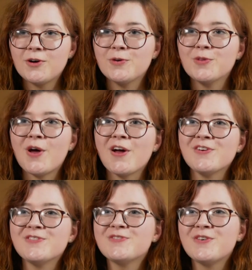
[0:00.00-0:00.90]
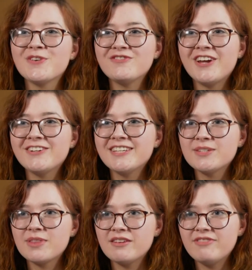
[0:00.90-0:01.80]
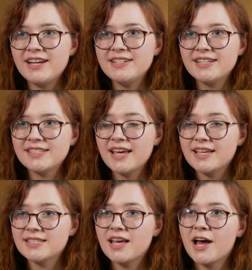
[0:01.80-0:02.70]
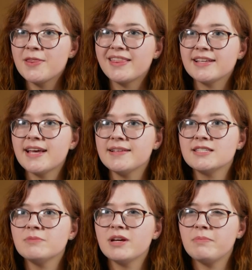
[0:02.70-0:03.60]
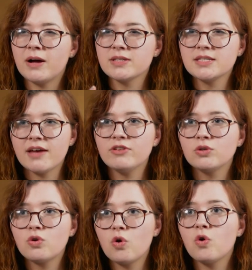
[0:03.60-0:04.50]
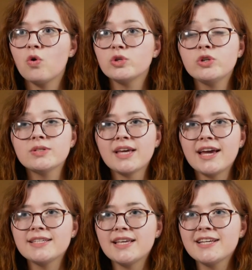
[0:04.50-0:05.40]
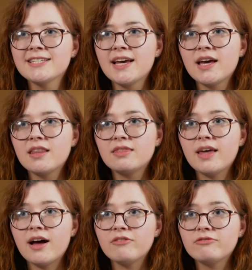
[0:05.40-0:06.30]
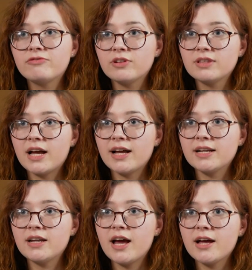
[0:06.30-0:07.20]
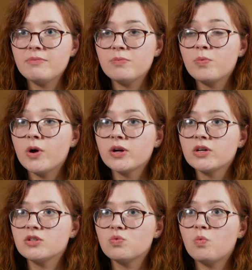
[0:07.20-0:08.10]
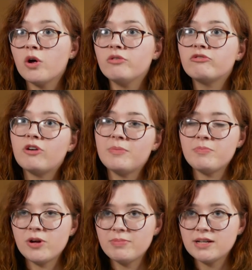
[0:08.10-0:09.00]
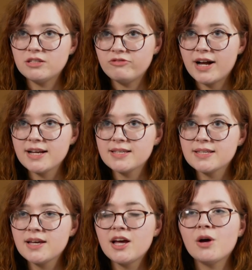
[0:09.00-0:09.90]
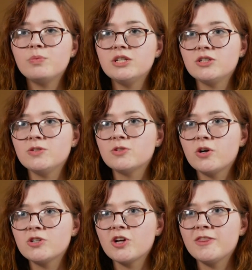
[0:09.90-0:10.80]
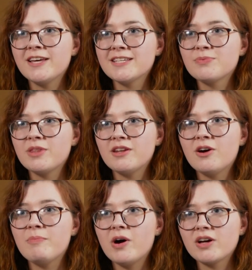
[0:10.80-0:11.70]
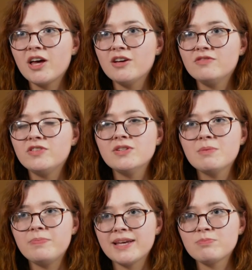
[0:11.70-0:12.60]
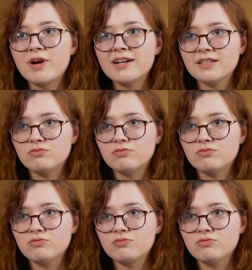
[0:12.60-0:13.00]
Although what we've noticed with the vendors is there tends to be about 7 core use cases that frontline workers want from a mobile device, and we do touch on this within our market overviews and best practice